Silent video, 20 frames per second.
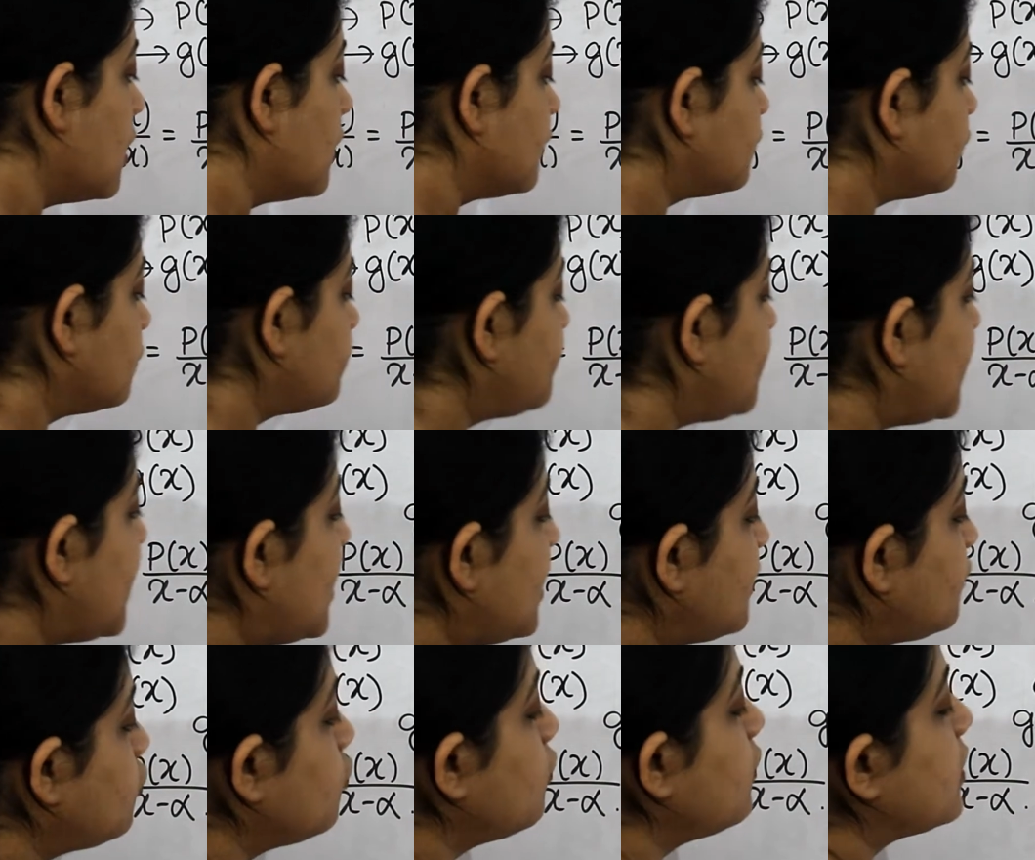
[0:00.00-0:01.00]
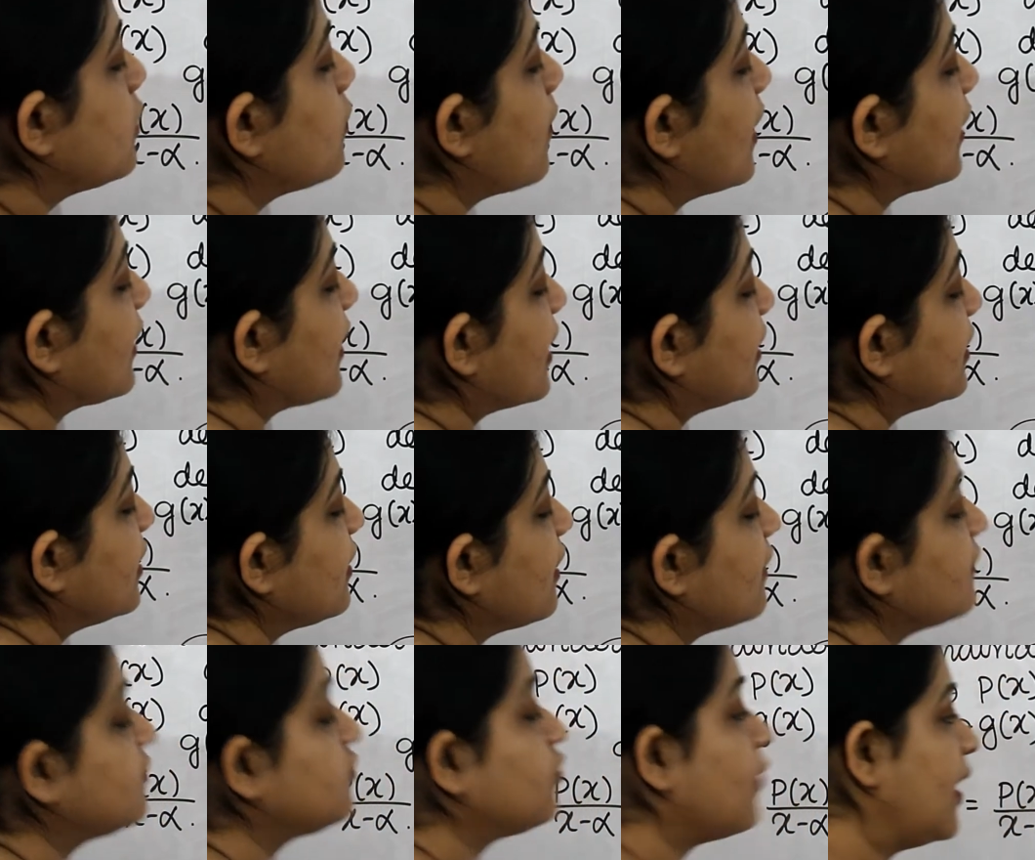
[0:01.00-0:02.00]
So p2 you are getting
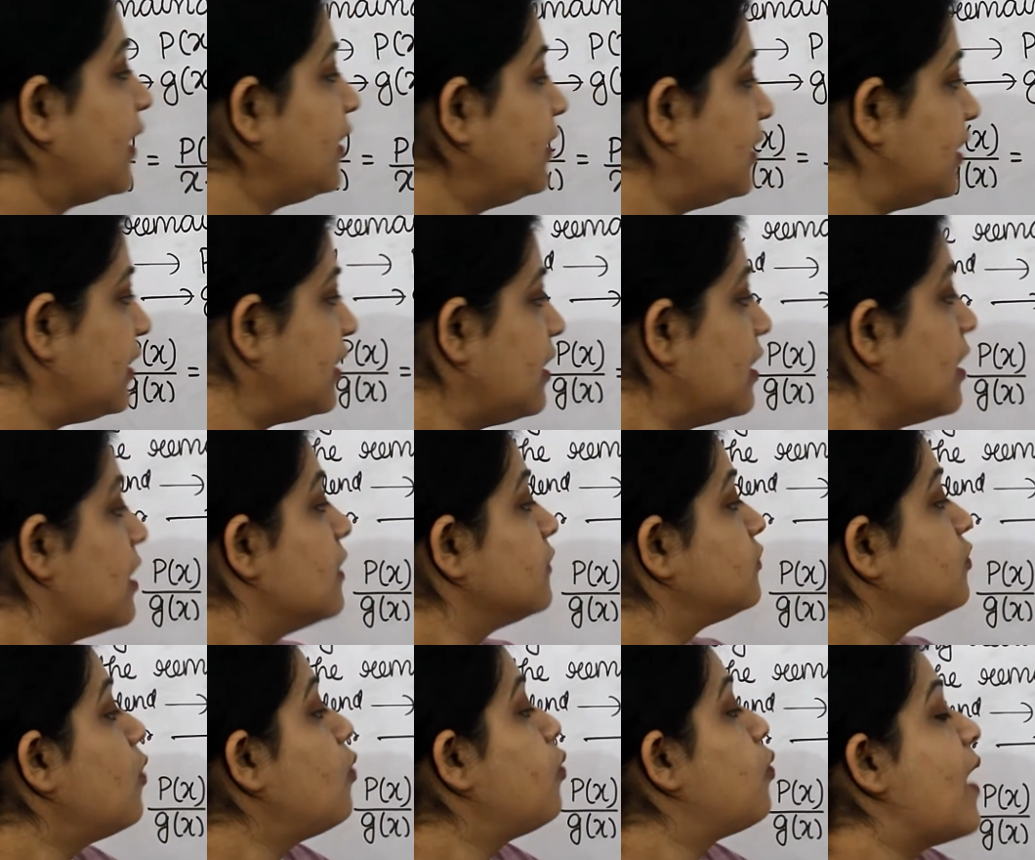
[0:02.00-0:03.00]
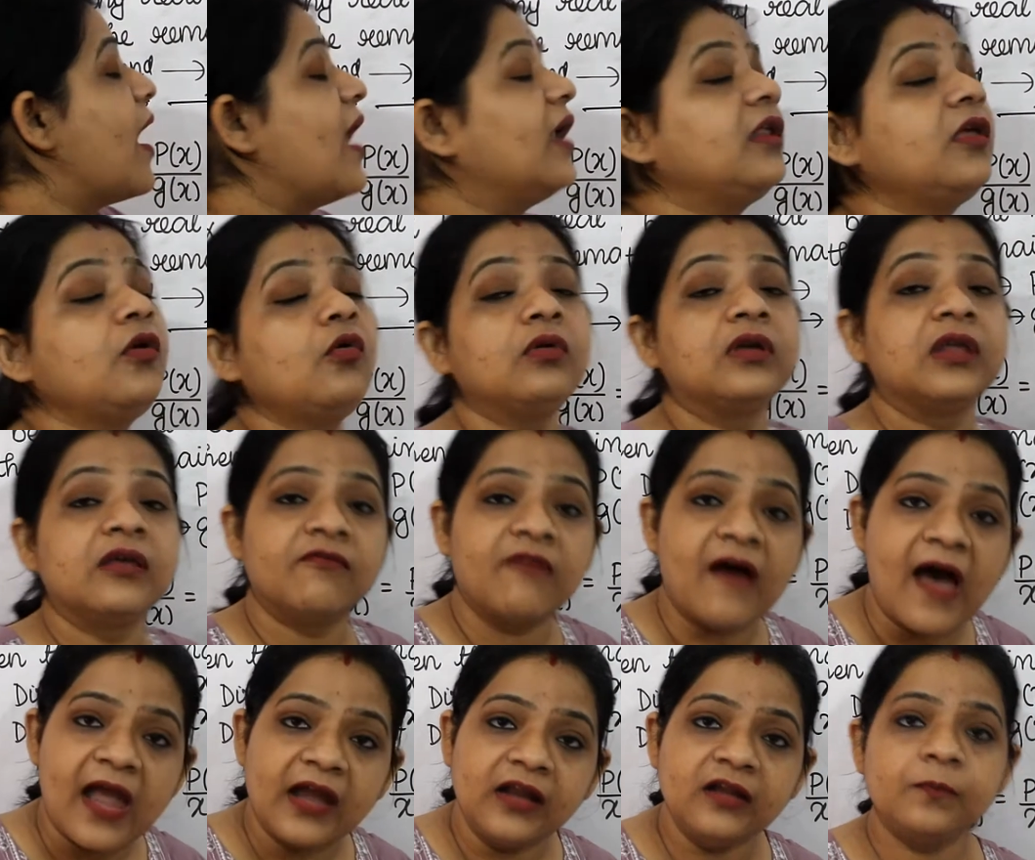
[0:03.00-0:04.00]
as 20. So when you
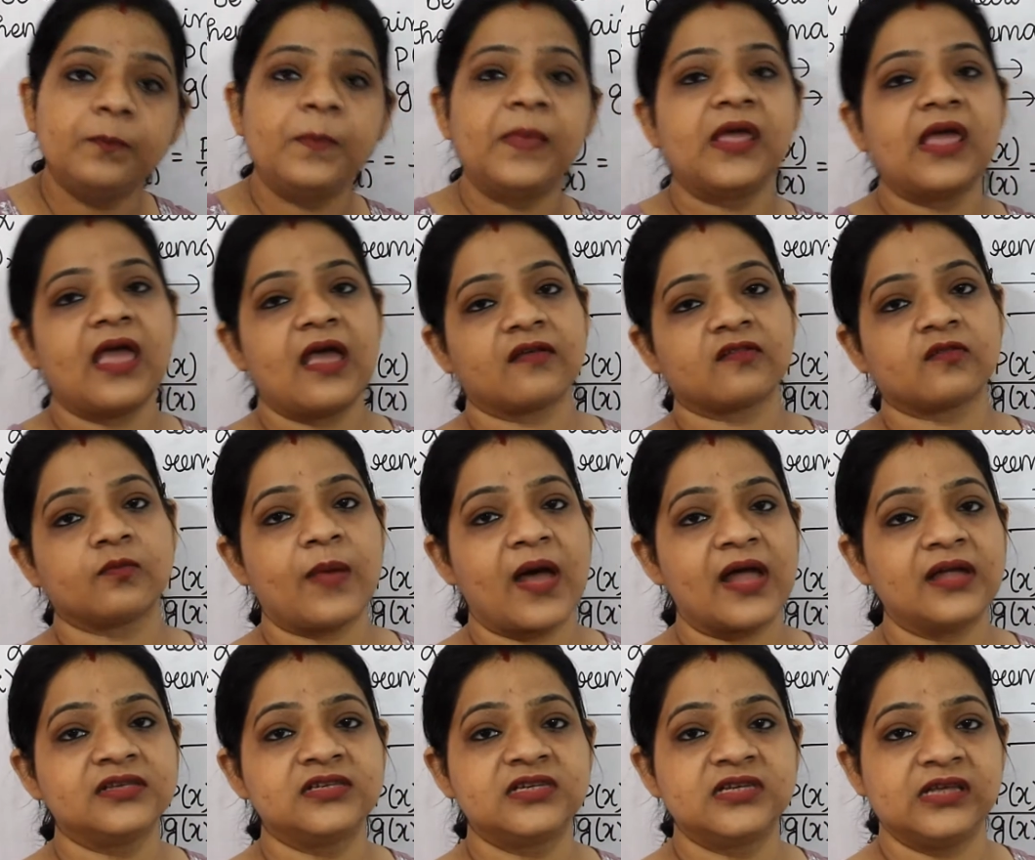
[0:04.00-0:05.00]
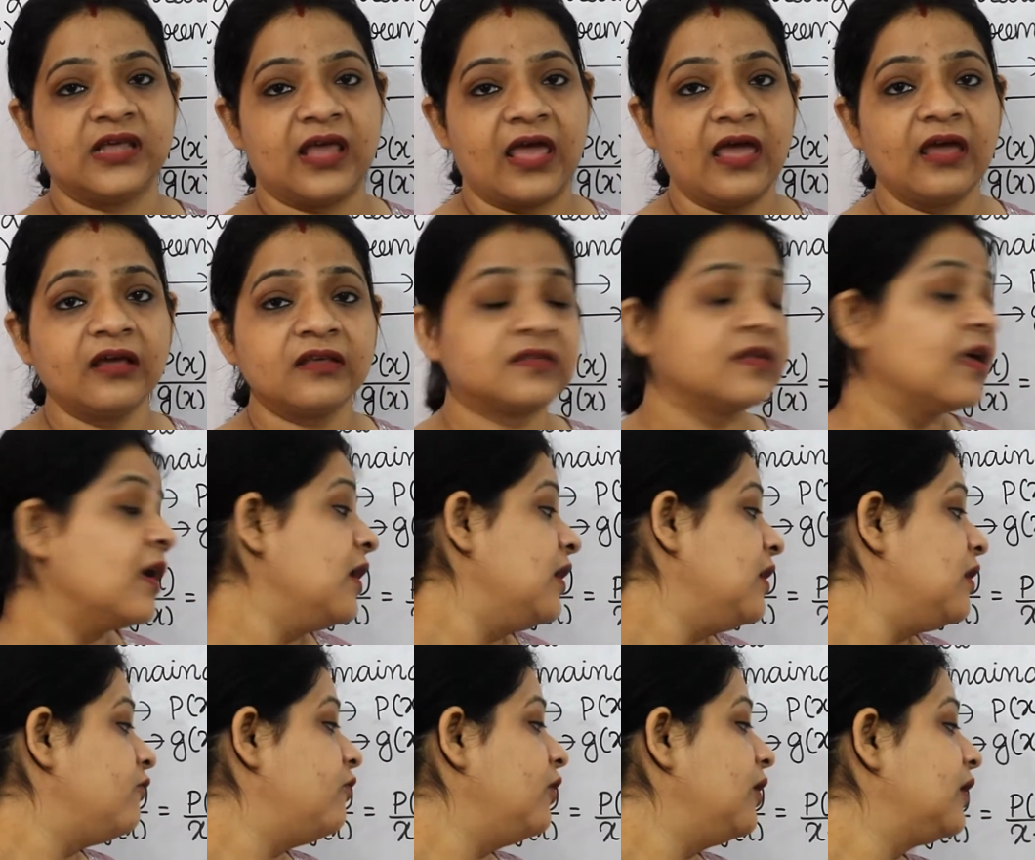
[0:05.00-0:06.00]
divide px by gx,
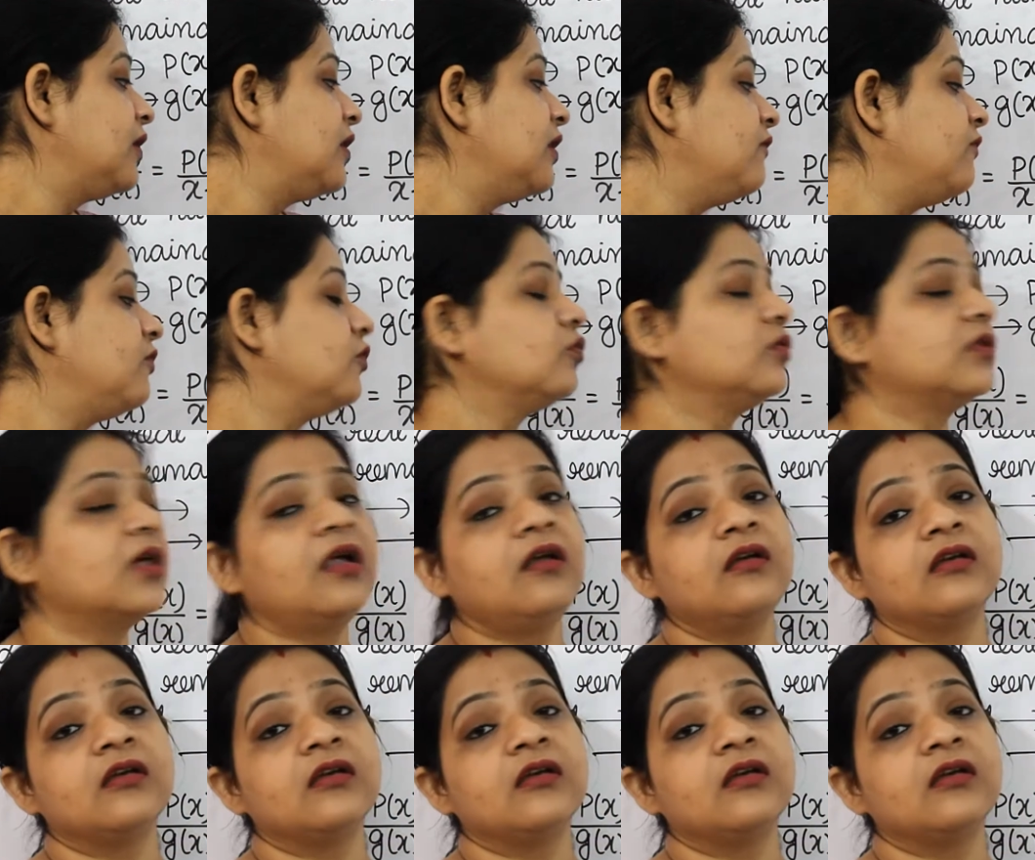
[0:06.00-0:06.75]
it will give you the